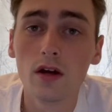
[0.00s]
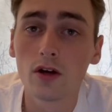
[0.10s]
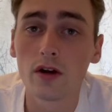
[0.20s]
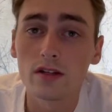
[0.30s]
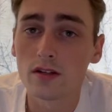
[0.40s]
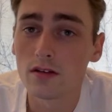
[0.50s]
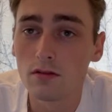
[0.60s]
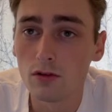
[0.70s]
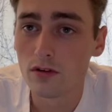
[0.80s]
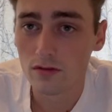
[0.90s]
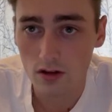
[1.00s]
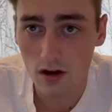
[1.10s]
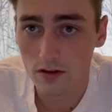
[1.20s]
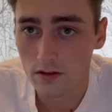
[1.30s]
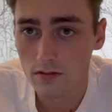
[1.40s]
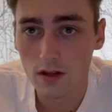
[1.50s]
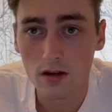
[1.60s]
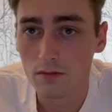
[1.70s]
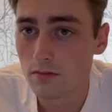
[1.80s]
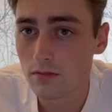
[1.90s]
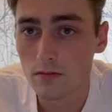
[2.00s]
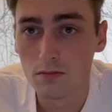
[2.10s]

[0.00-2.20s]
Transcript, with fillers: Granted, Louis Vuitton and